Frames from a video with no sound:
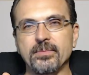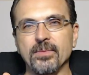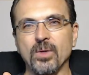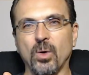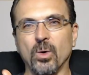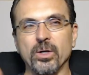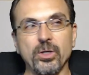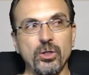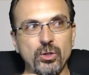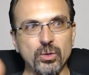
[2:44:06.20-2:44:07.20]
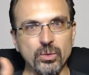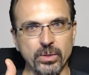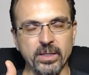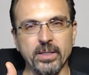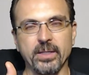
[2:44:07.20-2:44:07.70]
Or
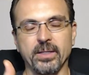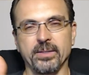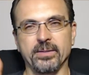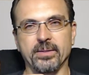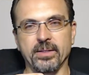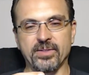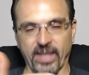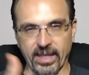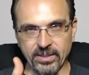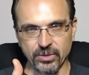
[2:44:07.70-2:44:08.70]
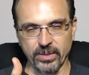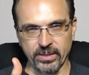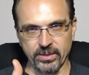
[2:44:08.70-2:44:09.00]
yug, the Sanskrit